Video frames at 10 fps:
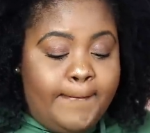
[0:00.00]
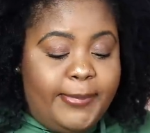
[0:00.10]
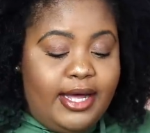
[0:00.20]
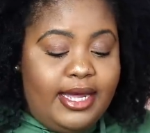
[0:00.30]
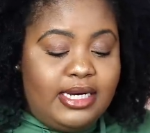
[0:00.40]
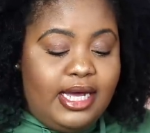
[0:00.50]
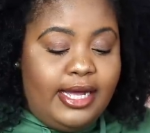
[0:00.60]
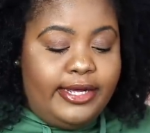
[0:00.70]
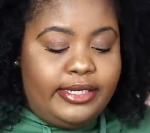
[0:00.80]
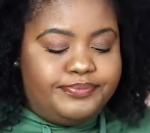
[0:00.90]
But
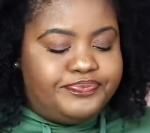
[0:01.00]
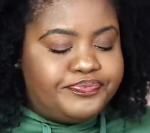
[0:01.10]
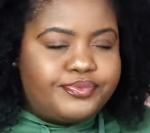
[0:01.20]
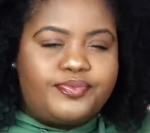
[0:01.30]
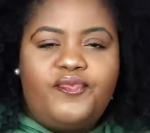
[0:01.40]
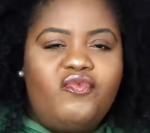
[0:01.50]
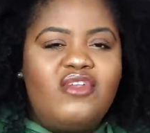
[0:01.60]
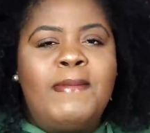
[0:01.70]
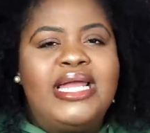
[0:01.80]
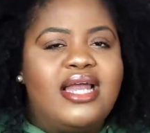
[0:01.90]
I
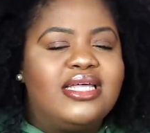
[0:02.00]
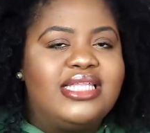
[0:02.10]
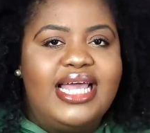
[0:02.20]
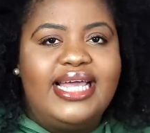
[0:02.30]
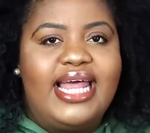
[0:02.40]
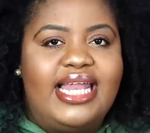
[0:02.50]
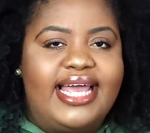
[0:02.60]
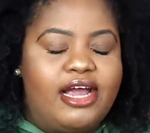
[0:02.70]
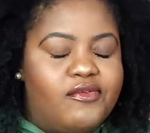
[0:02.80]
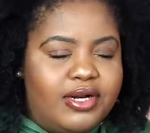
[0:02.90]
mean, nothing can like
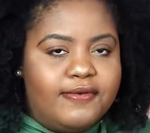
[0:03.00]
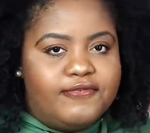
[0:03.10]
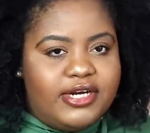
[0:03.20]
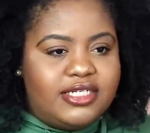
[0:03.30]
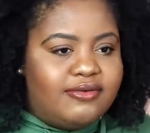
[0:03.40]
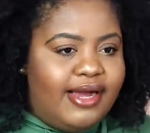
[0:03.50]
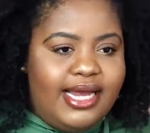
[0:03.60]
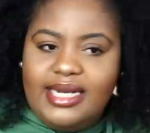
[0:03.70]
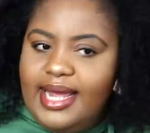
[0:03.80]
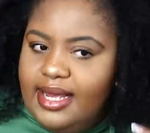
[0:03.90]
get rid of frizz,
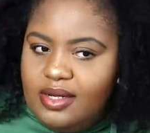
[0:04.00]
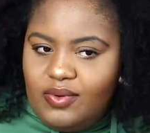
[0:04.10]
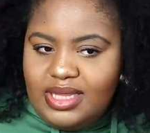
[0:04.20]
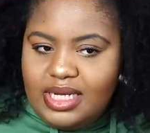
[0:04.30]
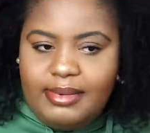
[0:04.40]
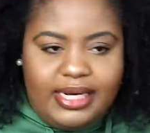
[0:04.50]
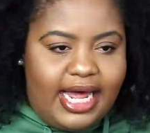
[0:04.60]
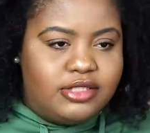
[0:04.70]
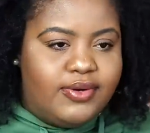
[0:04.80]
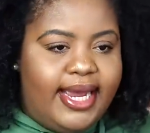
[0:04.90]
right? Like, one thing about
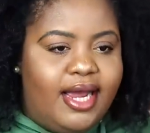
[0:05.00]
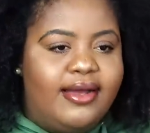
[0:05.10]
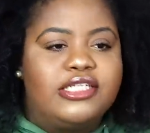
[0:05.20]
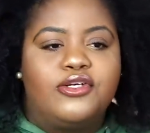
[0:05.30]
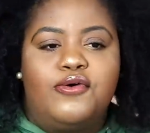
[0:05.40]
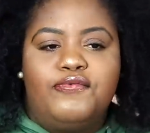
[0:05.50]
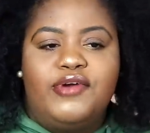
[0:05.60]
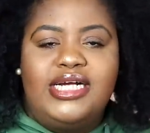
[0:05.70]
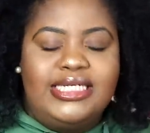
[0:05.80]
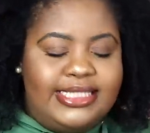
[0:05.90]
natural hair, it's gonna
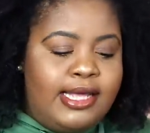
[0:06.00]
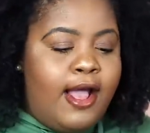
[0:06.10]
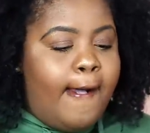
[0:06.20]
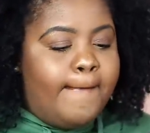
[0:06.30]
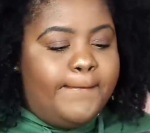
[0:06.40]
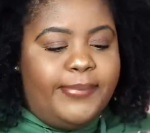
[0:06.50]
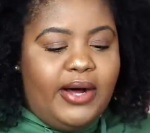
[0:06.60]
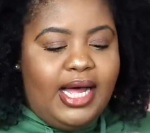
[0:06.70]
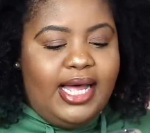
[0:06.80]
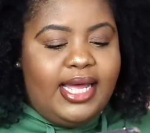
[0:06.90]
frizz.
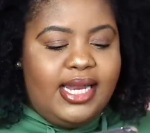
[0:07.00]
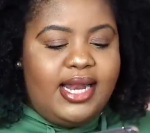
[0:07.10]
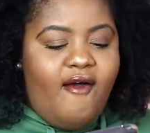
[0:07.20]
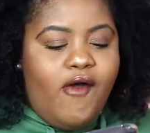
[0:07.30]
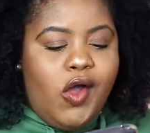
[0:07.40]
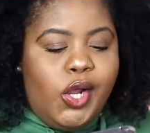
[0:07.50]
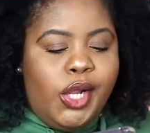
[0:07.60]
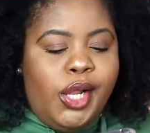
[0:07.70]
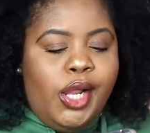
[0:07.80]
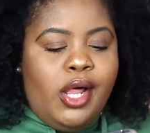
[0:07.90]
But
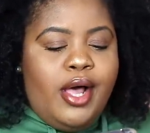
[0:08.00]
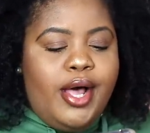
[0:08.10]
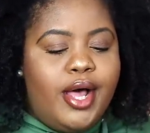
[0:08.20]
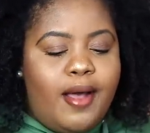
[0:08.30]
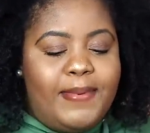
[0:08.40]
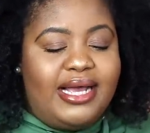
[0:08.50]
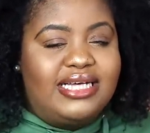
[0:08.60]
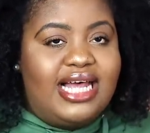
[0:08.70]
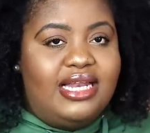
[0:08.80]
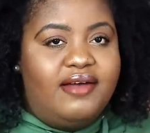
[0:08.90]

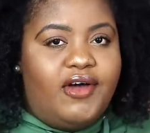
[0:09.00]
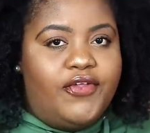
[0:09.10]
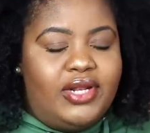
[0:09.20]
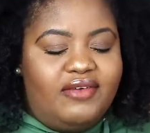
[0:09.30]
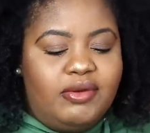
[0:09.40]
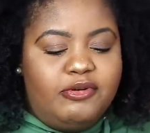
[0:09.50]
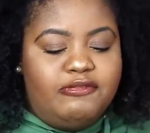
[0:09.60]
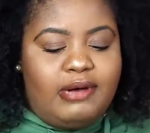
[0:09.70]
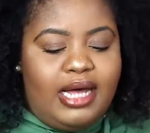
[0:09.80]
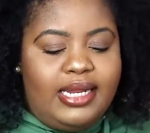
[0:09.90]
because I love other Living
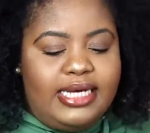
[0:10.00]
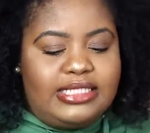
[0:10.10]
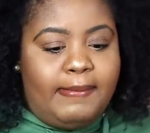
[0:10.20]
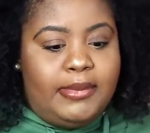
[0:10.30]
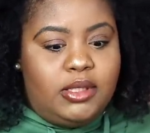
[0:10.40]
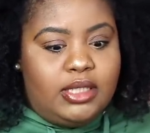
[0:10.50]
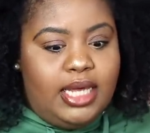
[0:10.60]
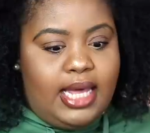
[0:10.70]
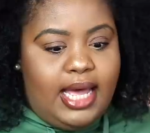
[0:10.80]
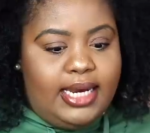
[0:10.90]
Proof products, I'm
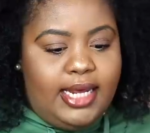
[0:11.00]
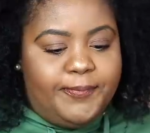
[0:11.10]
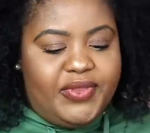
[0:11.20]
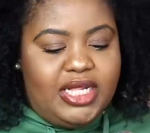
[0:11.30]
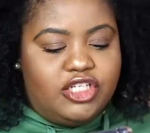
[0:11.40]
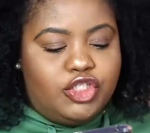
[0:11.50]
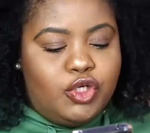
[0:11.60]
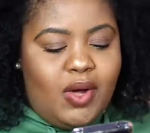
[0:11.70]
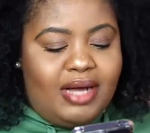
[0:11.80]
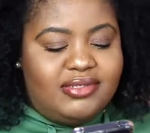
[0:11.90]
looking at it. It's
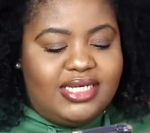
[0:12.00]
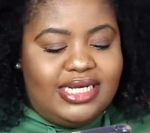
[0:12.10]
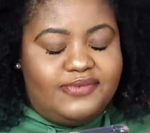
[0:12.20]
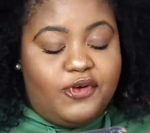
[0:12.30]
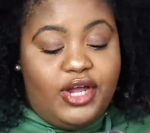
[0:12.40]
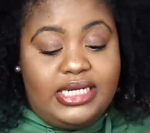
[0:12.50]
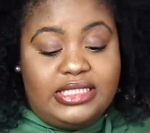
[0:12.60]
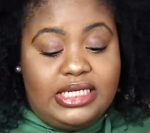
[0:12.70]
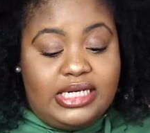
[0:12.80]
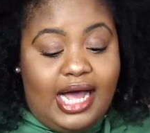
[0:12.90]
2 ounces for
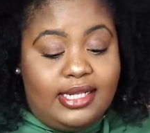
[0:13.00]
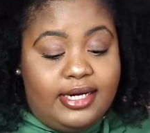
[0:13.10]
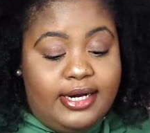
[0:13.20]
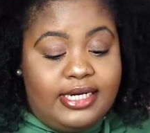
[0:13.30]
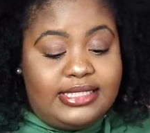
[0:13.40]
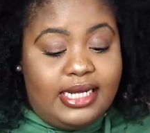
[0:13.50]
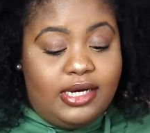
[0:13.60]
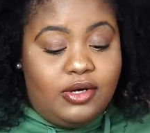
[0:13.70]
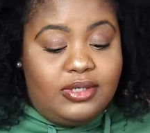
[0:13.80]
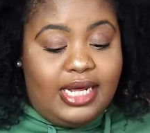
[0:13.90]
$18. I
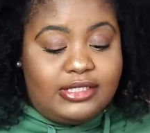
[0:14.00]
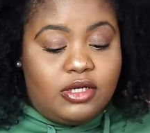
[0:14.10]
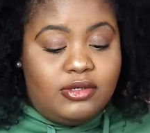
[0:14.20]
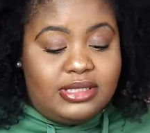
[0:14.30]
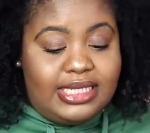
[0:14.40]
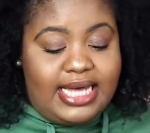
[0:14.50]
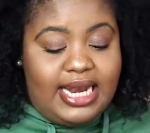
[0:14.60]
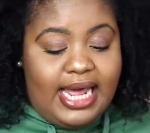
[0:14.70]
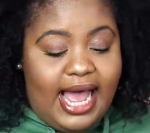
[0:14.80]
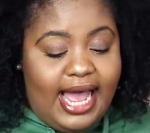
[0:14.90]
know that's kind
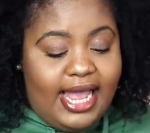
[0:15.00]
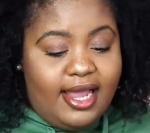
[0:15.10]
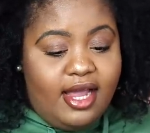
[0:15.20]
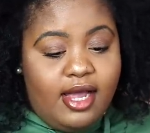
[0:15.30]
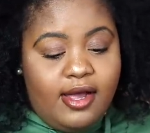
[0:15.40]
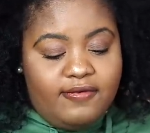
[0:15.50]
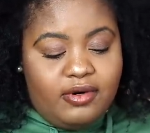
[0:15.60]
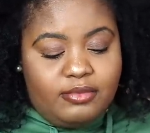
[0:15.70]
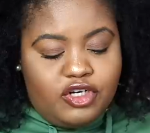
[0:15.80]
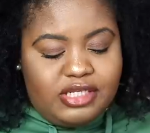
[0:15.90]
of high for
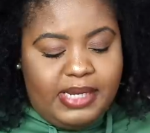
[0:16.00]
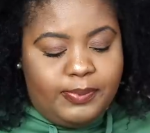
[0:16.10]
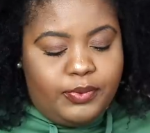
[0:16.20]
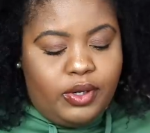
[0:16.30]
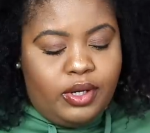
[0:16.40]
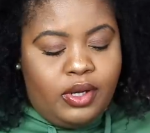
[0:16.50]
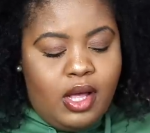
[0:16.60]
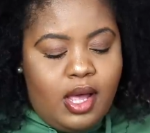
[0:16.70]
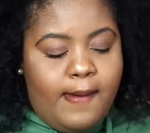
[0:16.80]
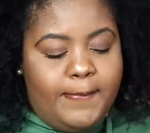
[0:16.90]
most people,
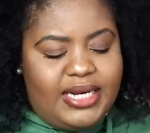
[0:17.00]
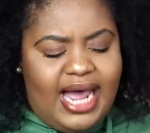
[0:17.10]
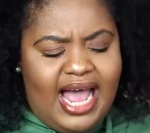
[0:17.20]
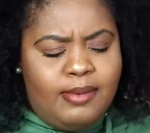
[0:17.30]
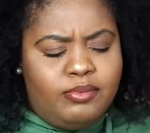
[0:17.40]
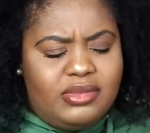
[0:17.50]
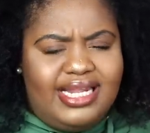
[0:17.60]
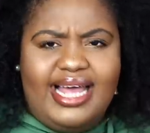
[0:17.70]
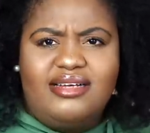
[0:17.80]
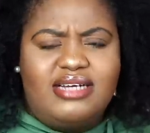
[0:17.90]
but I'm
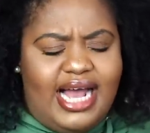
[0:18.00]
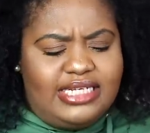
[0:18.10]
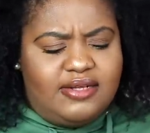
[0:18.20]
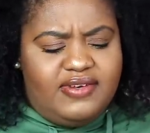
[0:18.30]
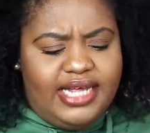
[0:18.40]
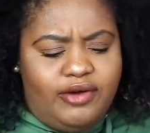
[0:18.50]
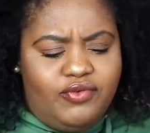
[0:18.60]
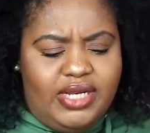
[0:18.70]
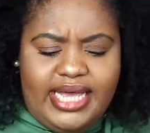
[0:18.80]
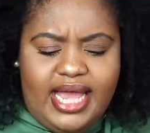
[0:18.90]
like, as of late,
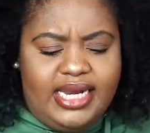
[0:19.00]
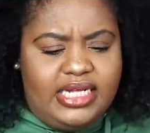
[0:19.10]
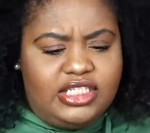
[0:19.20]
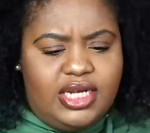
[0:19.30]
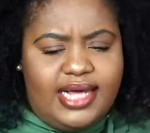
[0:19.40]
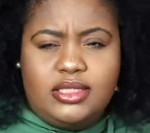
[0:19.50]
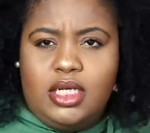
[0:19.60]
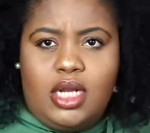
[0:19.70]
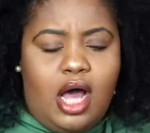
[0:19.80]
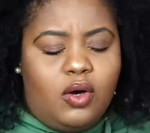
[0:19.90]
really getting into like
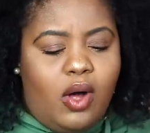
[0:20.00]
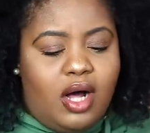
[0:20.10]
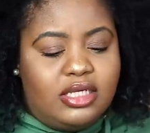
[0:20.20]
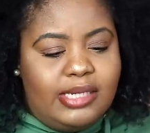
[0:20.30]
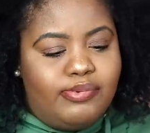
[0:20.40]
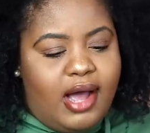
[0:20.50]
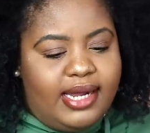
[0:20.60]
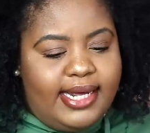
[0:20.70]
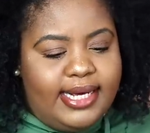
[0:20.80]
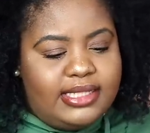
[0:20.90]
salon quality
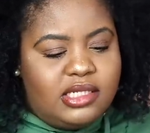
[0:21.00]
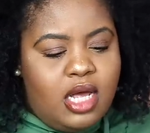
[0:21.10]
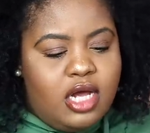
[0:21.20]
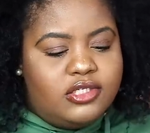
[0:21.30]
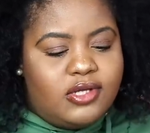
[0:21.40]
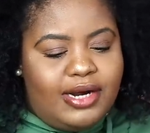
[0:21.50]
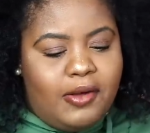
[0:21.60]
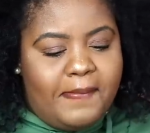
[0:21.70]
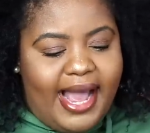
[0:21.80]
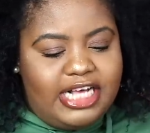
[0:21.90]
products, so I
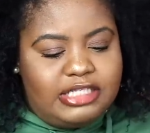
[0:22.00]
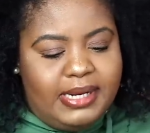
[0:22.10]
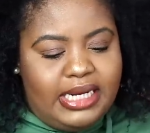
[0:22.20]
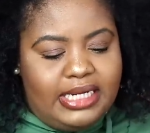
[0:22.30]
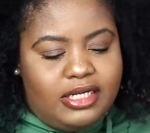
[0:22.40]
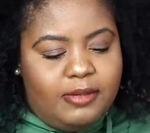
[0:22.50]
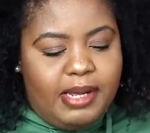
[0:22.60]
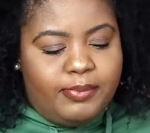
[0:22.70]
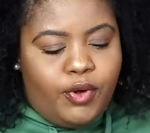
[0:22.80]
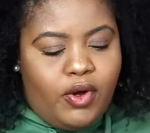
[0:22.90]
don't mind spending a little
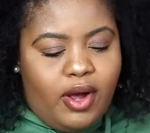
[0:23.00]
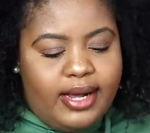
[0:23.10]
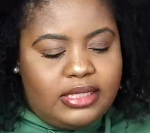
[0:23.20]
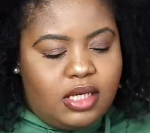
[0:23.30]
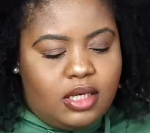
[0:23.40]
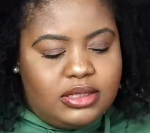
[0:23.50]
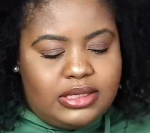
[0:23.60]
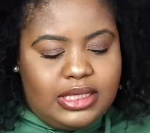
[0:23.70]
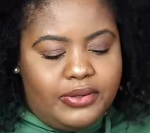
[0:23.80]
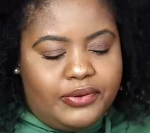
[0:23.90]
bit more. It's also
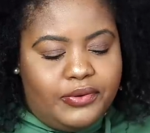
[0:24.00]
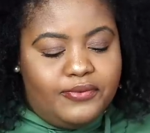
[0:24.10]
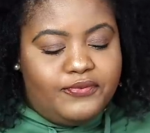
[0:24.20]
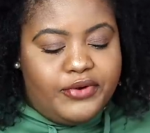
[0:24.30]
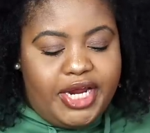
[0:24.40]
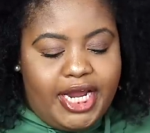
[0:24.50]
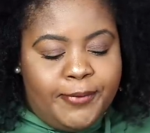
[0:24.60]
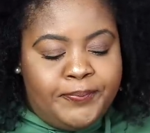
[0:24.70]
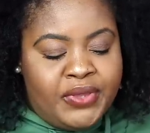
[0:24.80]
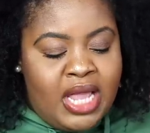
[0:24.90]
silicone
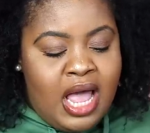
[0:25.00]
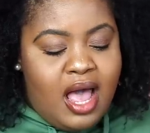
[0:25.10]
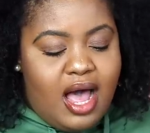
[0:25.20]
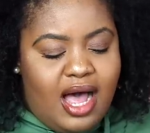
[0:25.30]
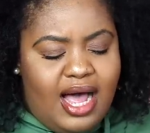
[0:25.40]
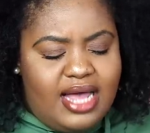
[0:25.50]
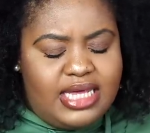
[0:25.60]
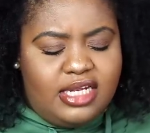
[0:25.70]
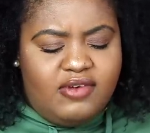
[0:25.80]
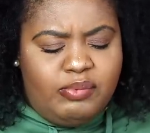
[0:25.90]
free. I
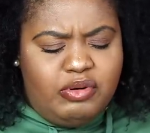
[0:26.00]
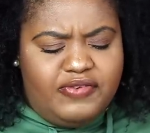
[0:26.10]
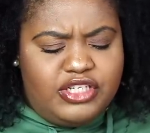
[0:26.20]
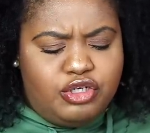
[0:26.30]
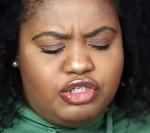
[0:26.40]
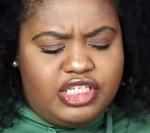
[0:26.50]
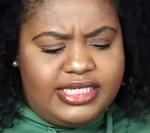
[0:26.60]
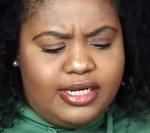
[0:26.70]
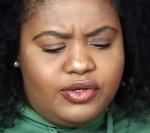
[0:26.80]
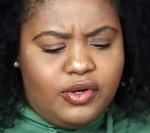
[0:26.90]
think Living Proof is usually
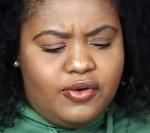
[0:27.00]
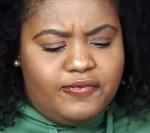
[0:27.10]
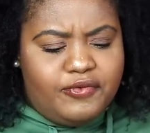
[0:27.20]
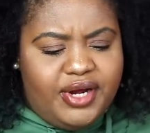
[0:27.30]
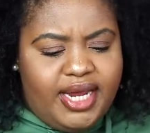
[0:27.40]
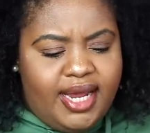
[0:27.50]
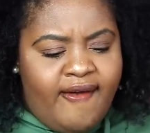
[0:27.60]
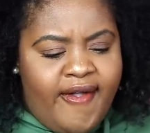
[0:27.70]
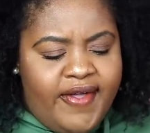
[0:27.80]
silicone free.